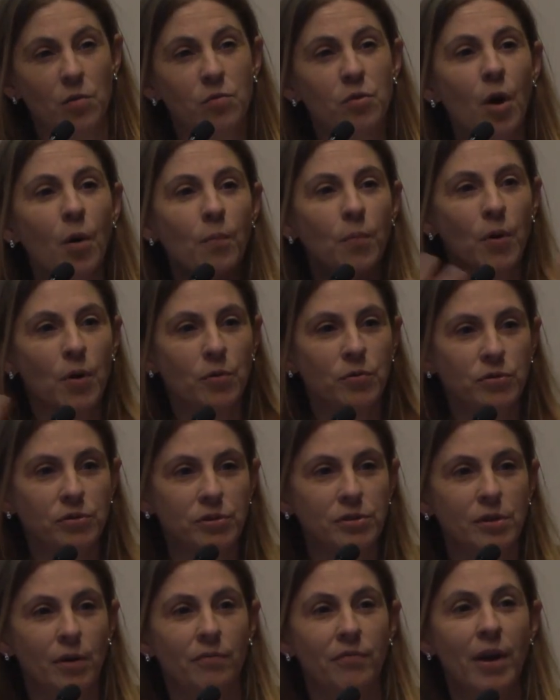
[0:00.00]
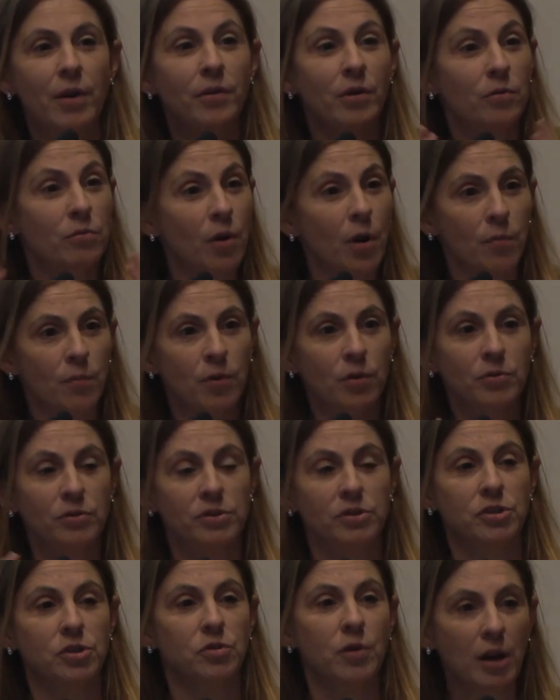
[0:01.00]

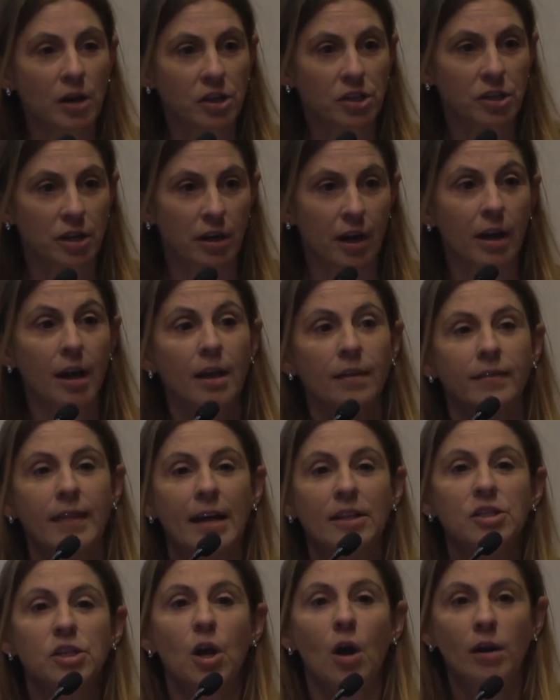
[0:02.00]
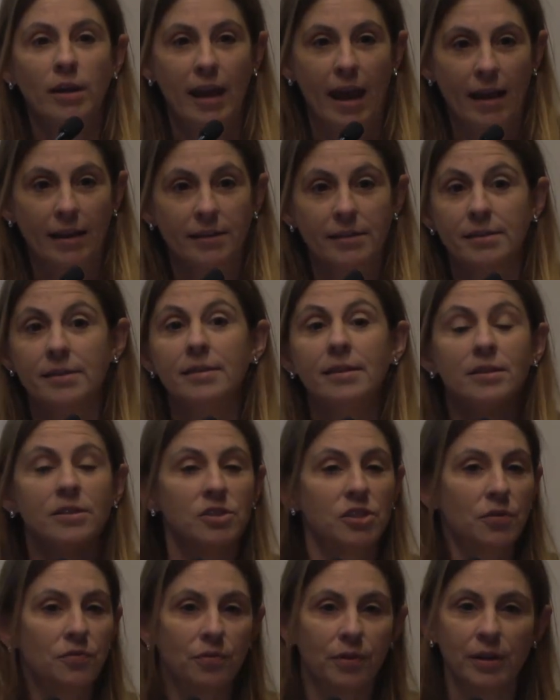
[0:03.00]
robust structure that connects
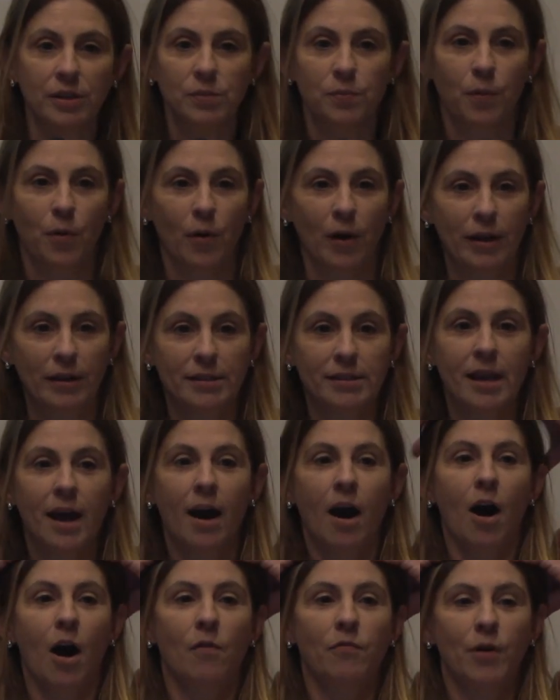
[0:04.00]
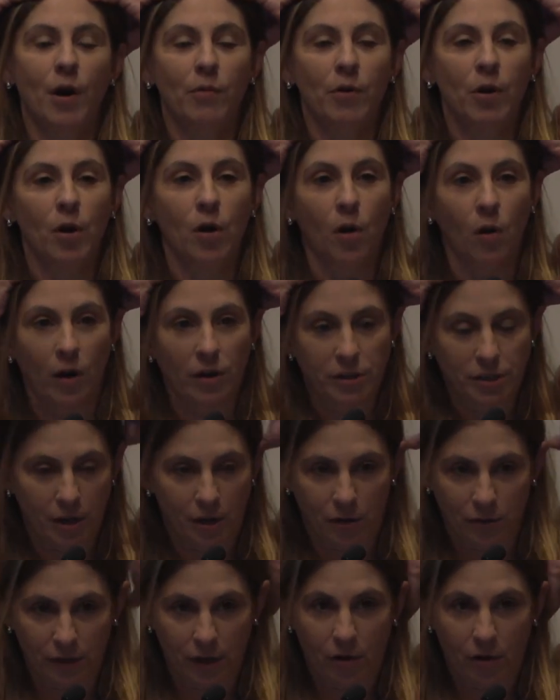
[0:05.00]
these different points of our cortical.